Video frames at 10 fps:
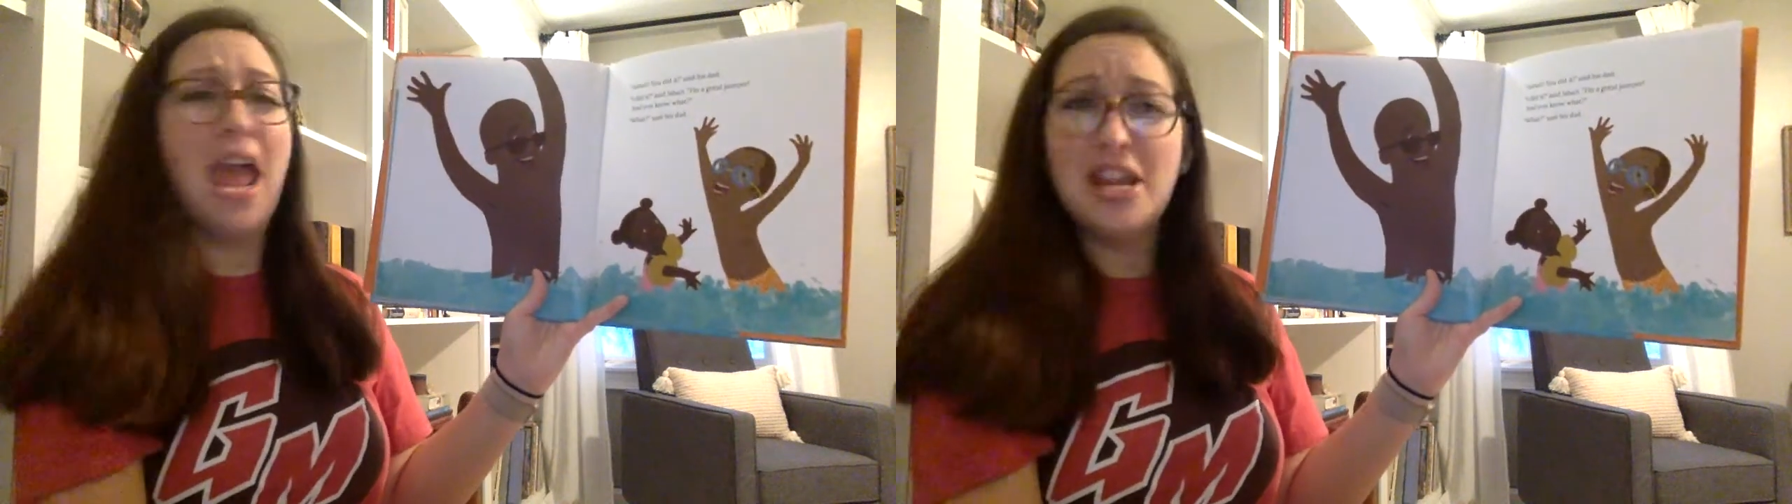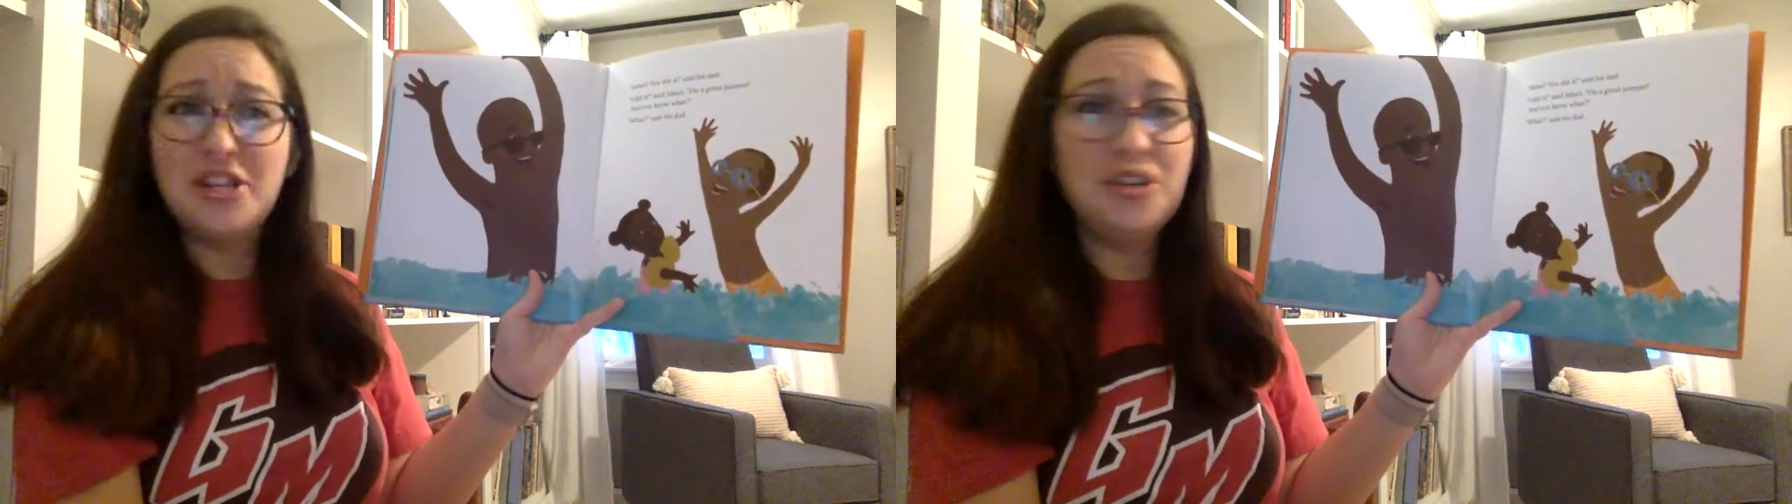
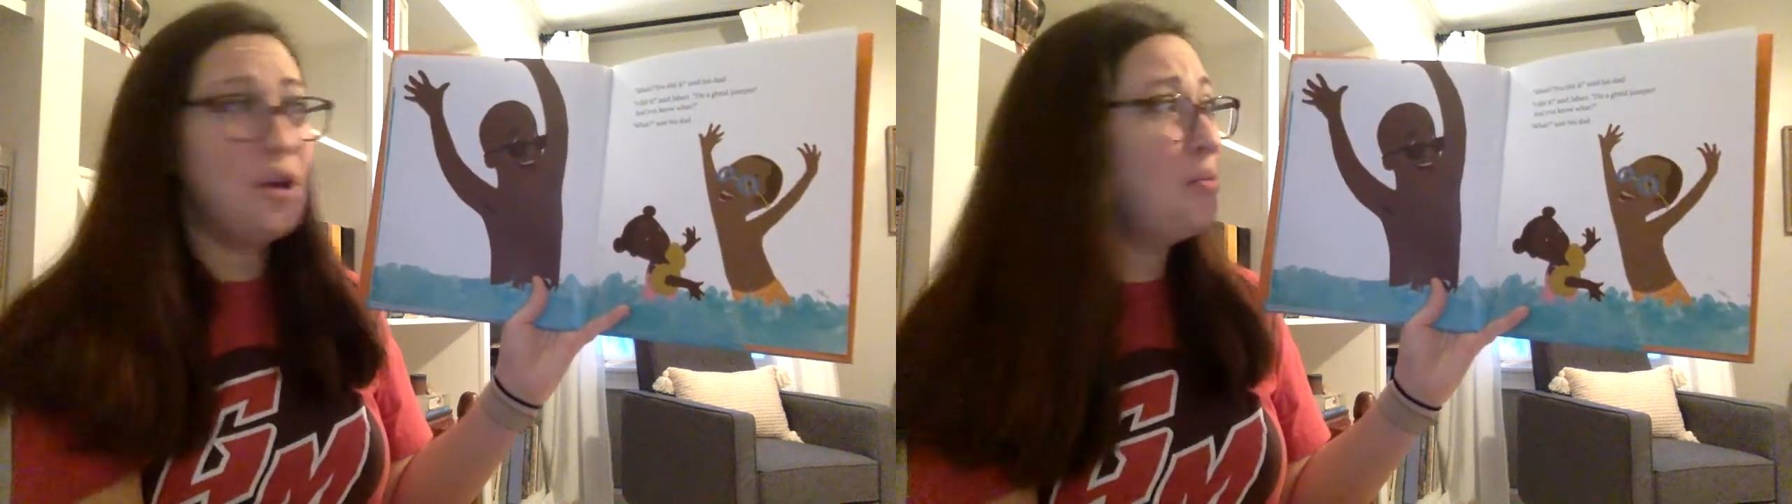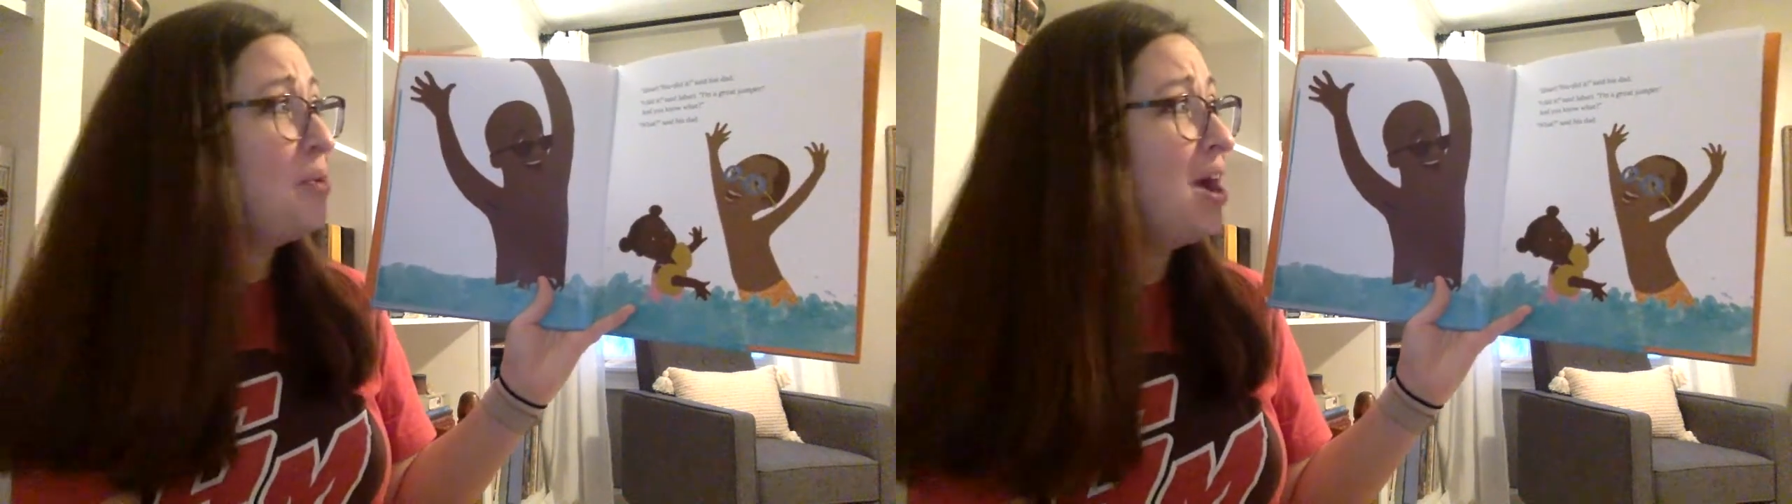And you
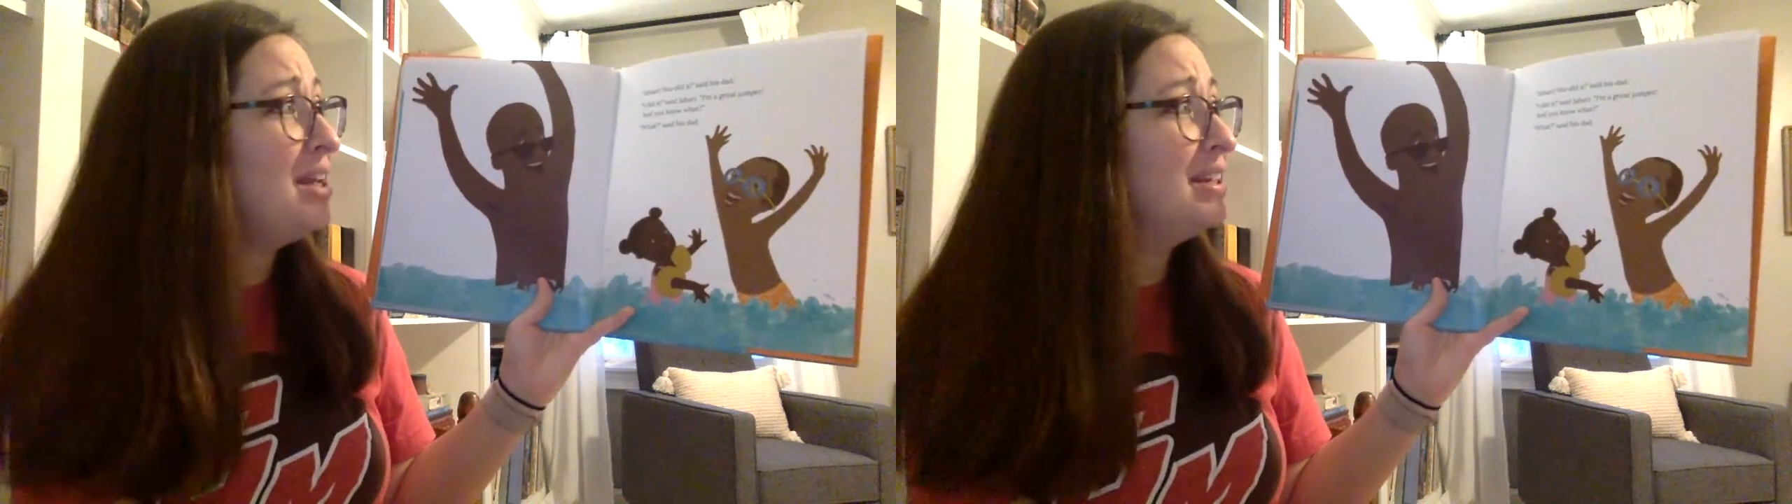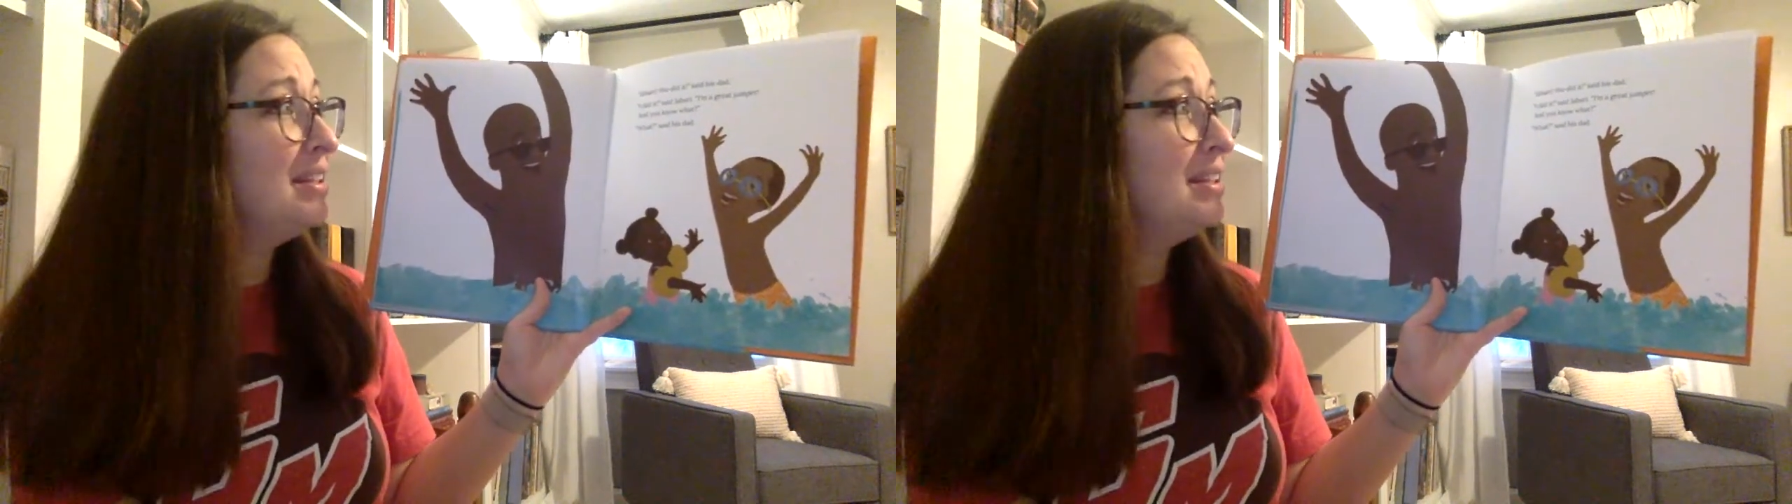know what?